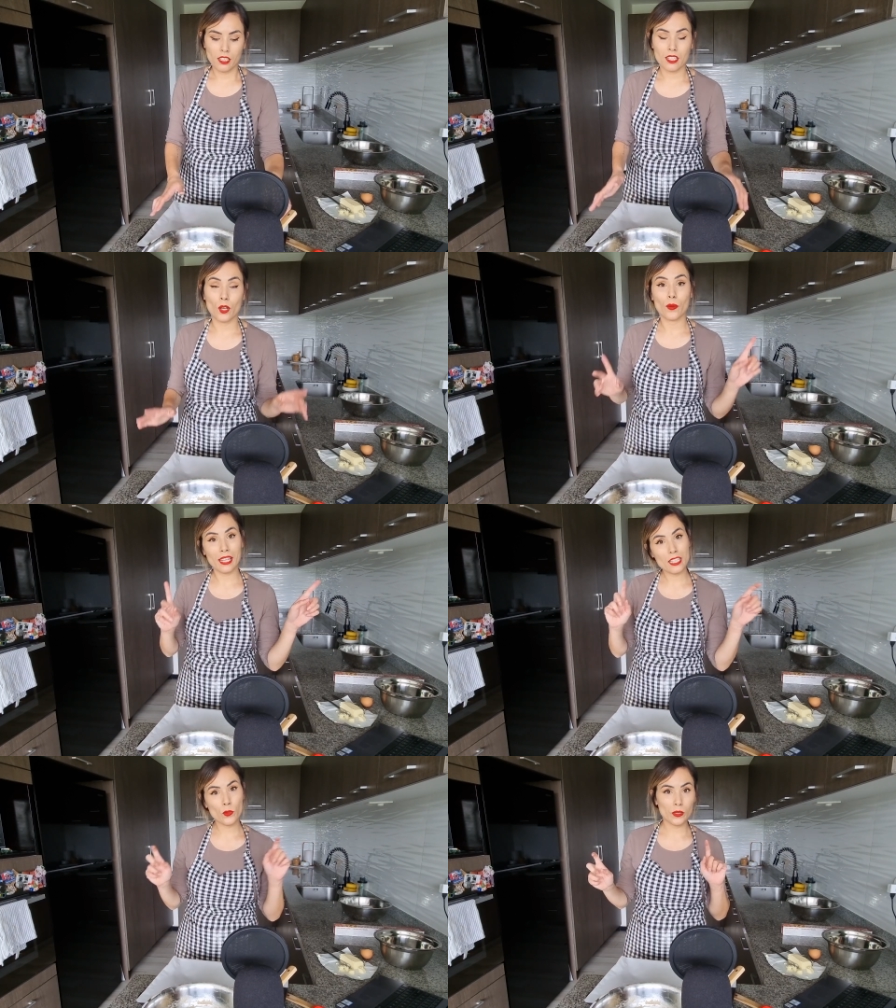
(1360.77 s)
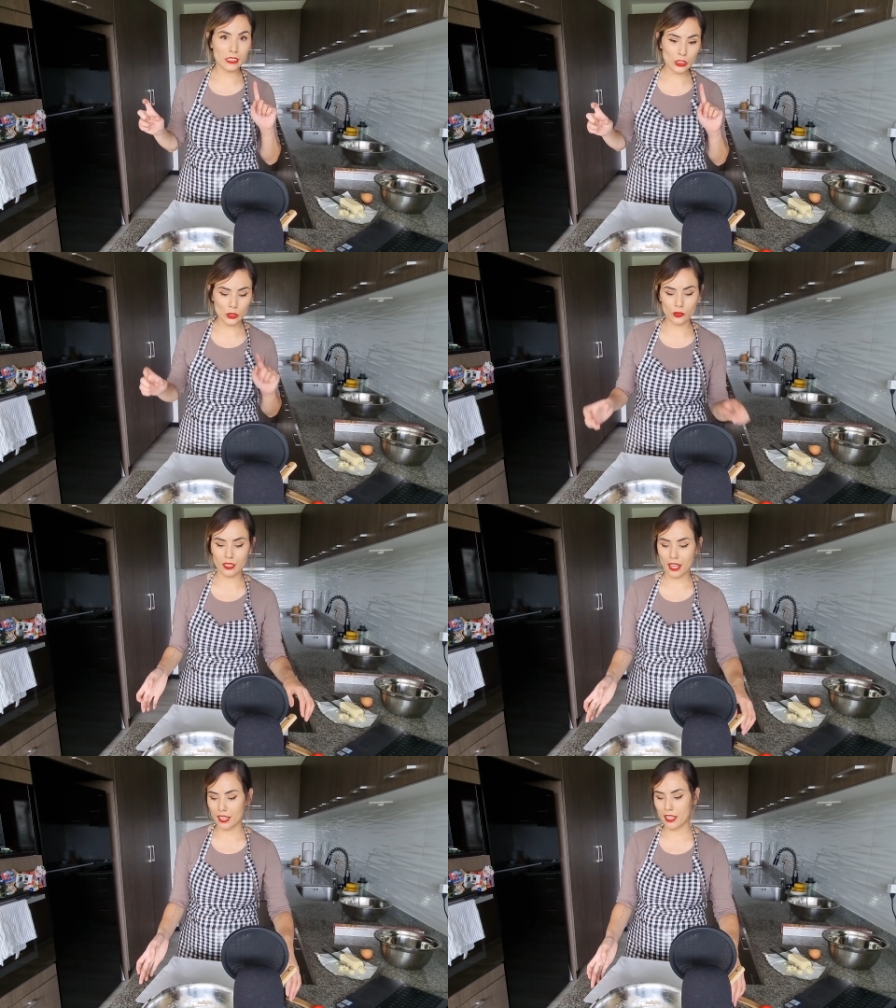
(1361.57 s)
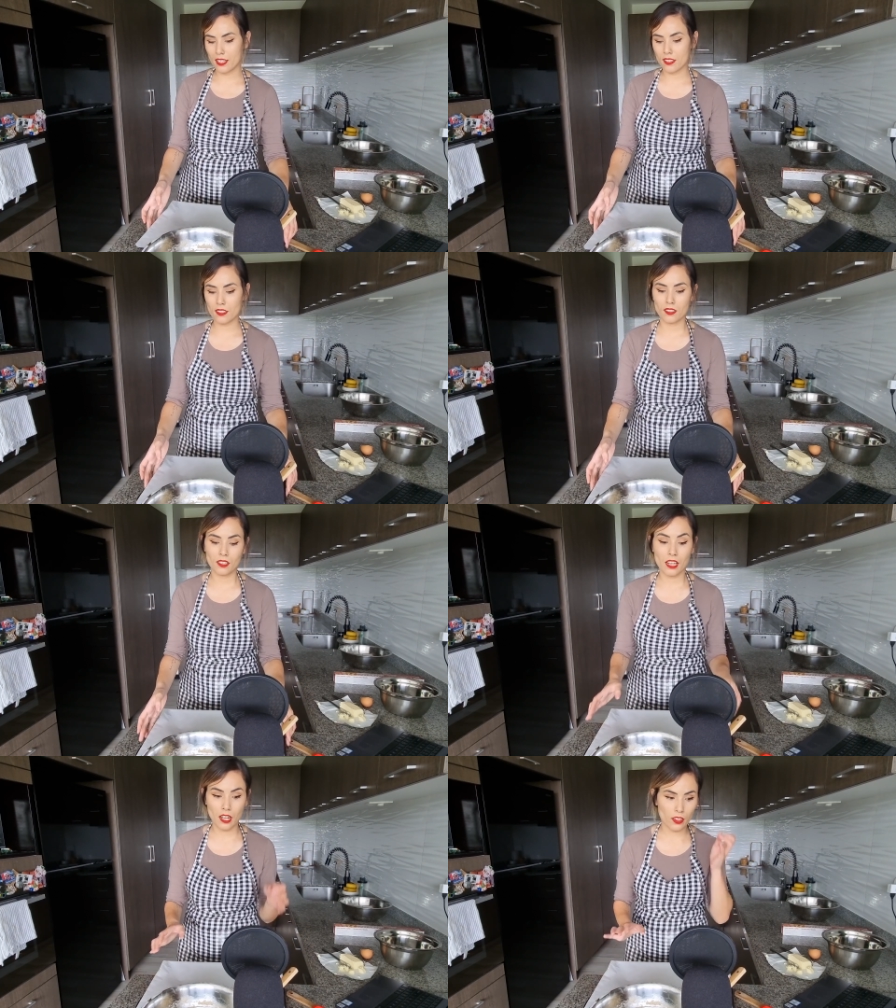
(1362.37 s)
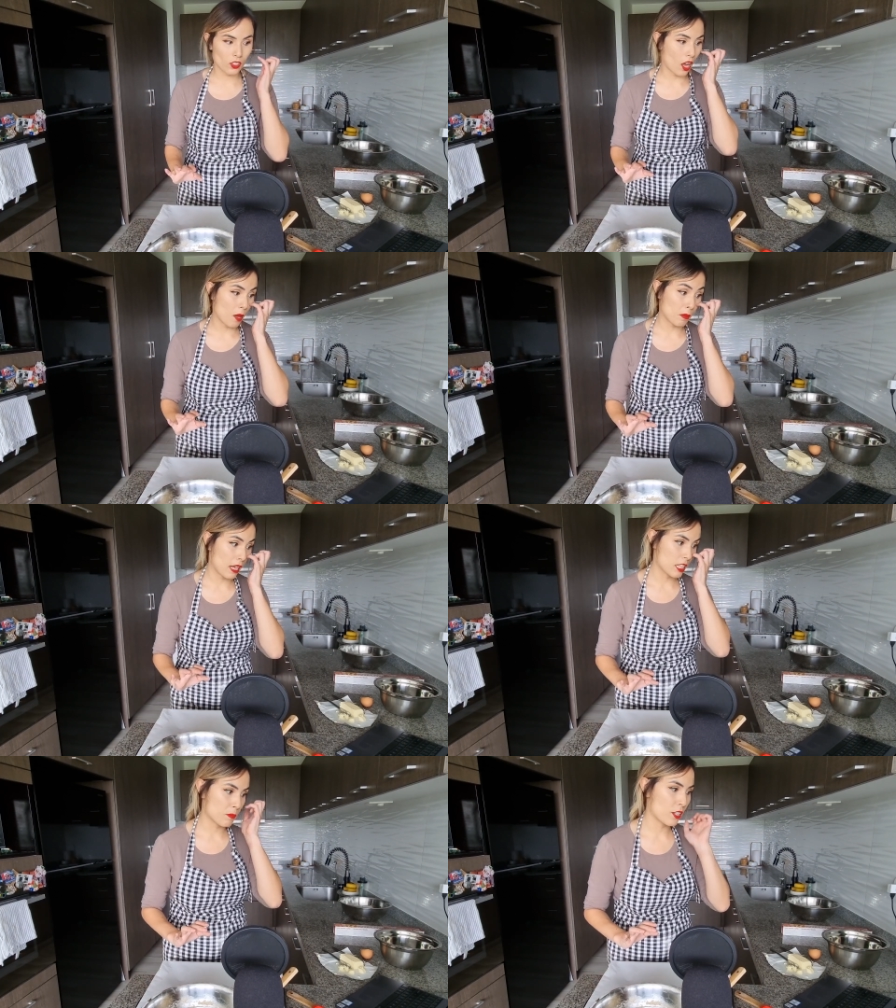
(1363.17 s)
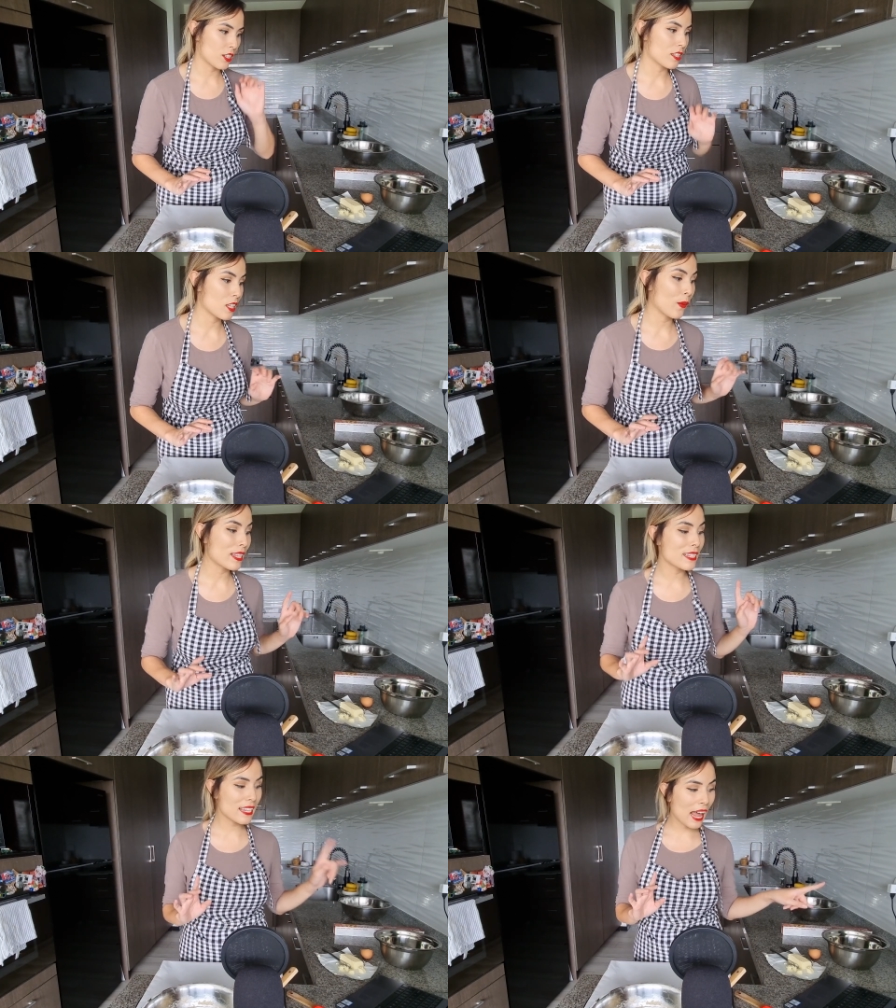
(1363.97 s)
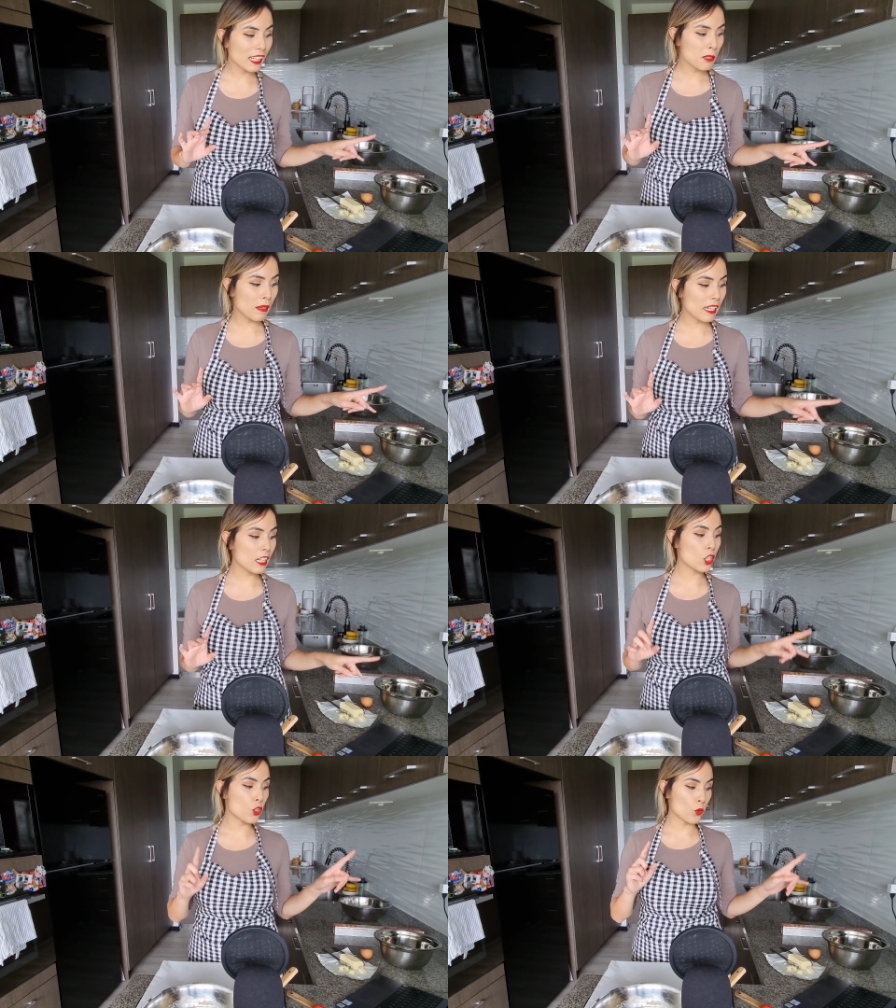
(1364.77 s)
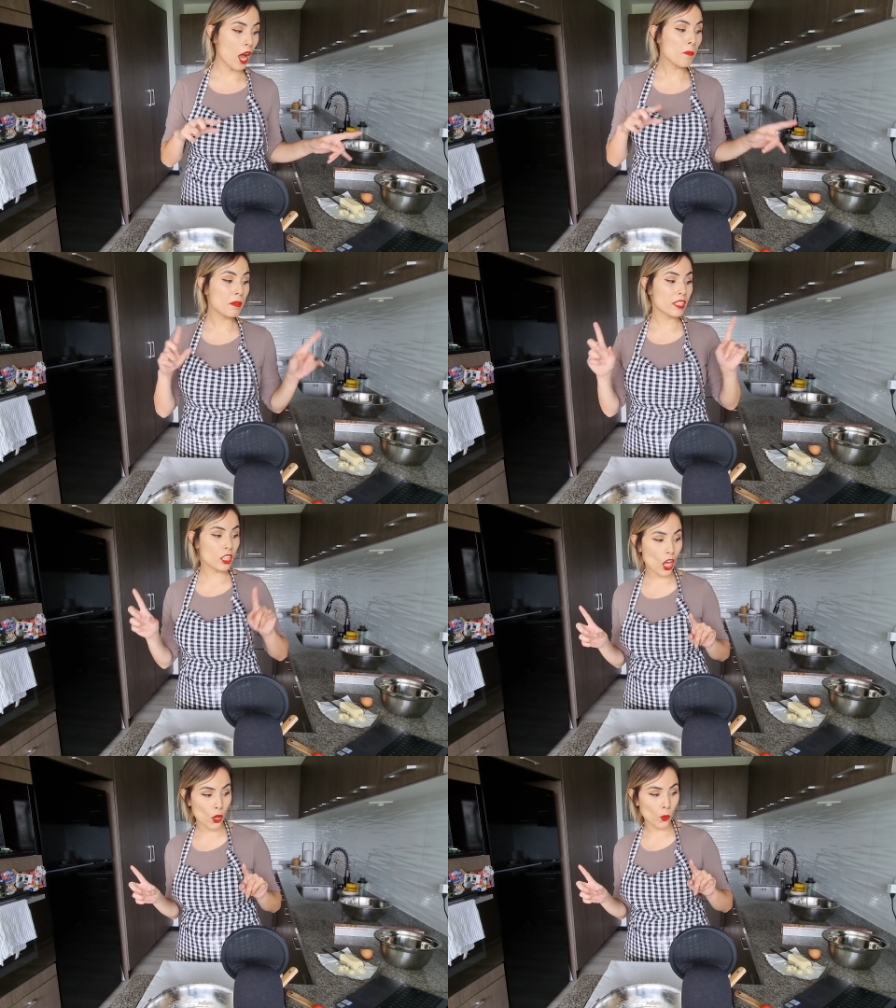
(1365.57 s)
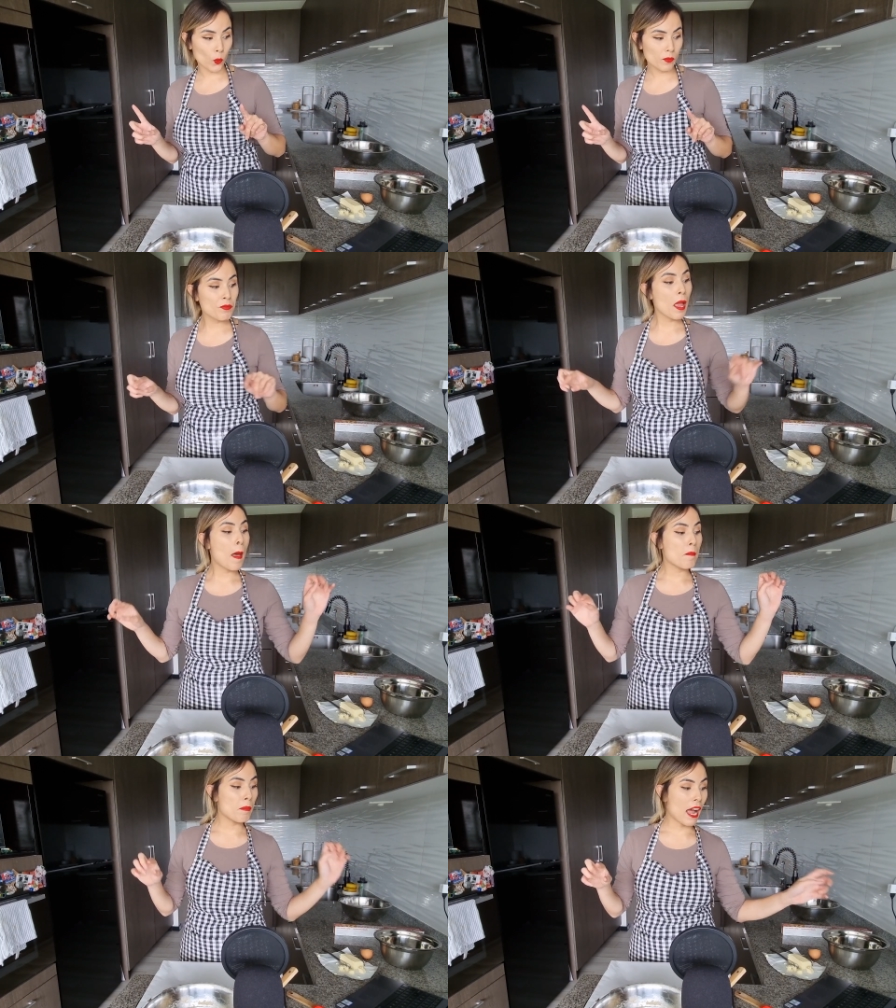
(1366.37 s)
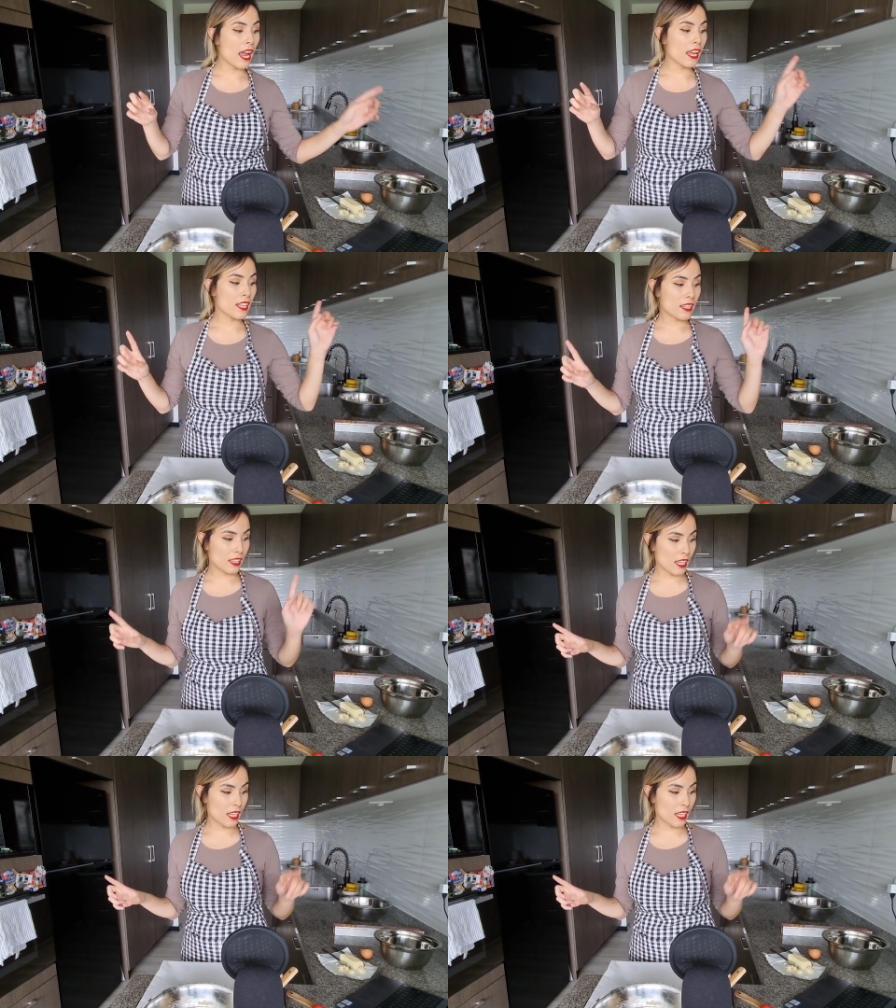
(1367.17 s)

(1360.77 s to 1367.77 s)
So it will do, that is another common expression. So it's telling me drop dough by